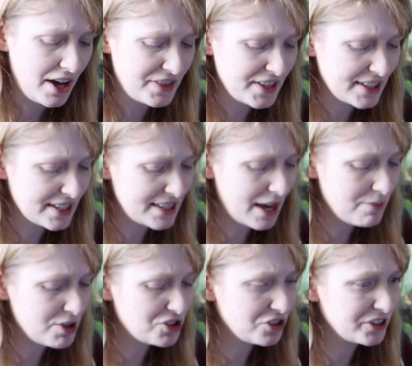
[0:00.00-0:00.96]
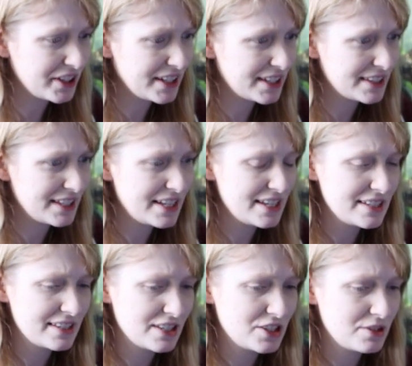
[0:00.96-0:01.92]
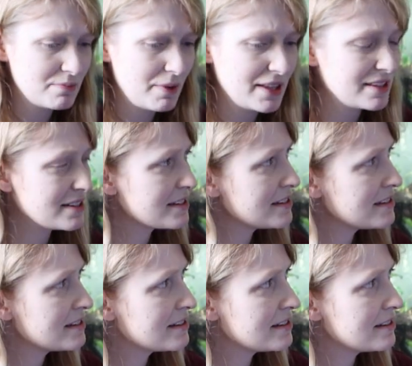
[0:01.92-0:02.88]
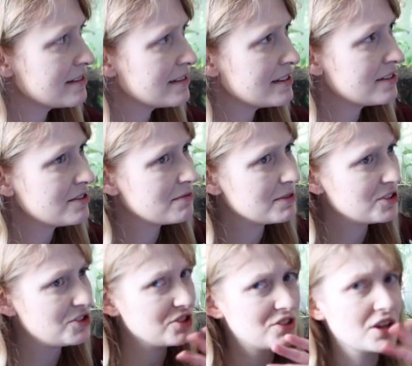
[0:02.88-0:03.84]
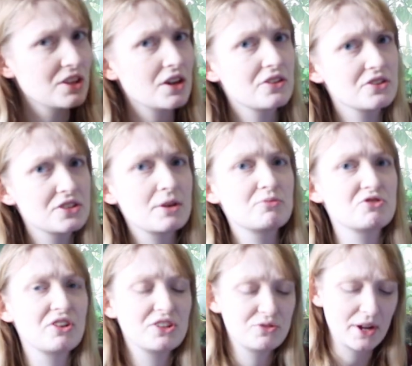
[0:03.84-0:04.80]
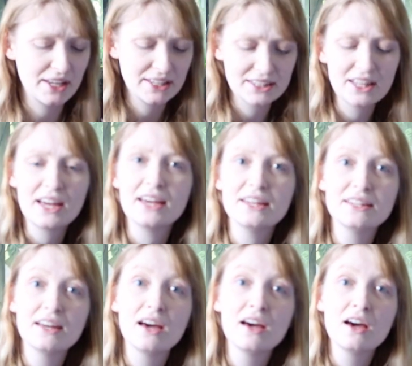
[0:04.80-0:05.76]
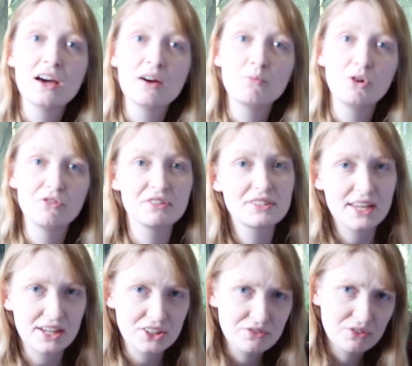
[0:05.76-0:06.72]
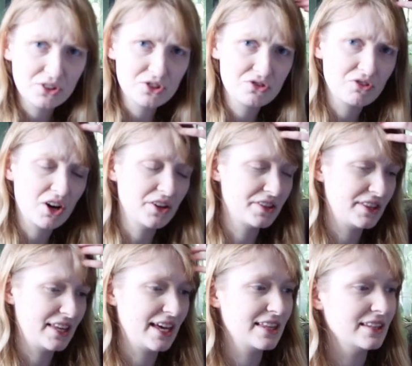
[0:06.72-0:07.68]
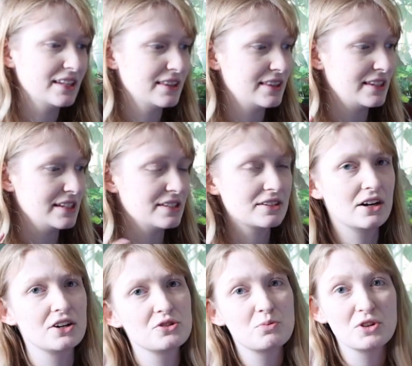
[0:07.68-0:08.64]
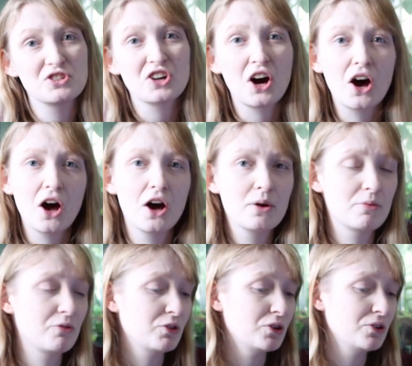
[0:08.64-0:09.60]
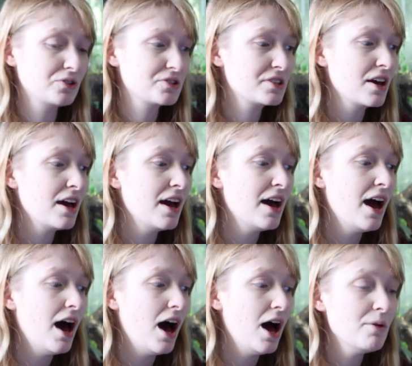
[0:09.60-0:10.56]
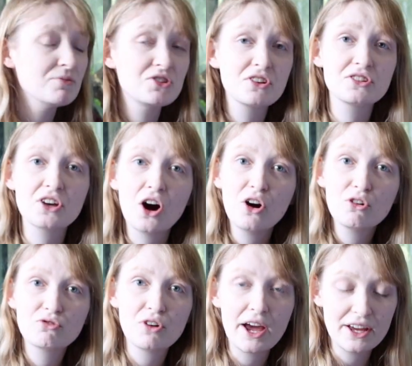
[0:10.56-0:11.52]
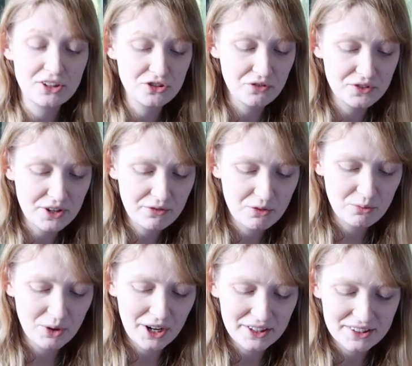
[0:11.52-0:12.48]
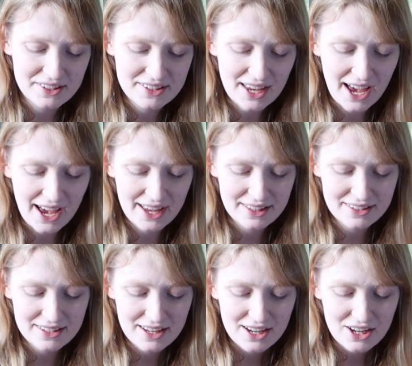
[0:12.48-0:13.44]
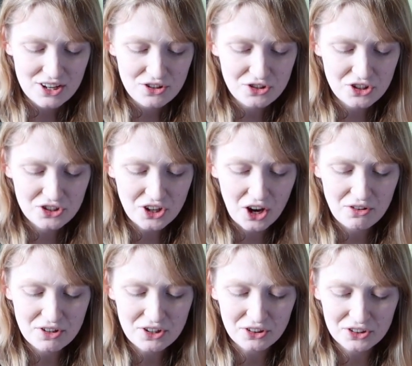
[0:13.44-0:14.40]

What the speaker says: I think there's Hemiodonictes, Aspensis, which is another substrate dwelling, and they're more insectivores rather than these guys, which are herbivores. So there's a whole range of different ones, and you just only